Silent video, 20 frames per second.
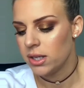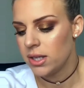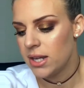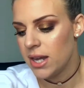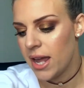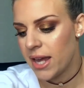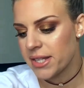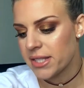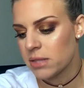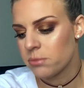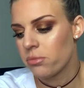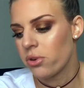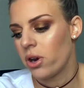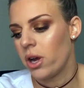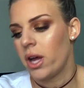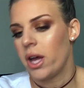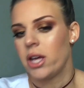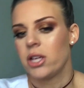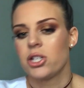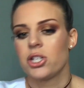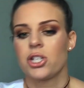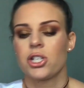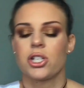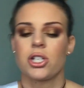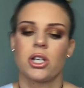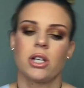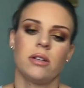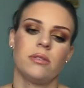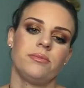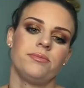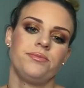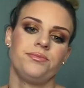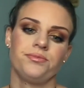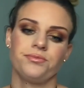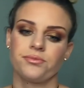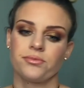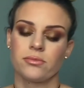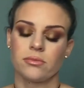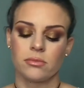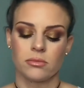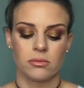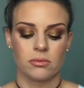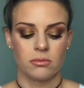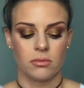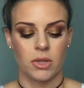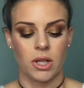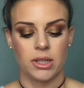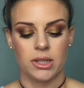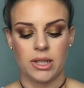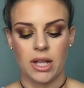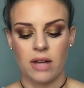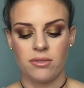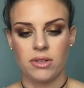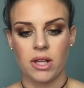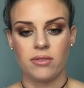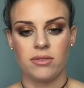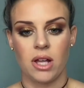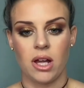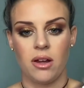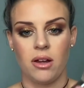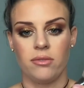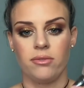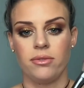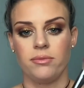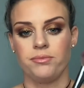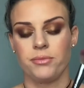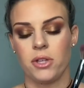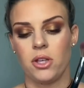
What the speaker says: Next brush, love, love, love.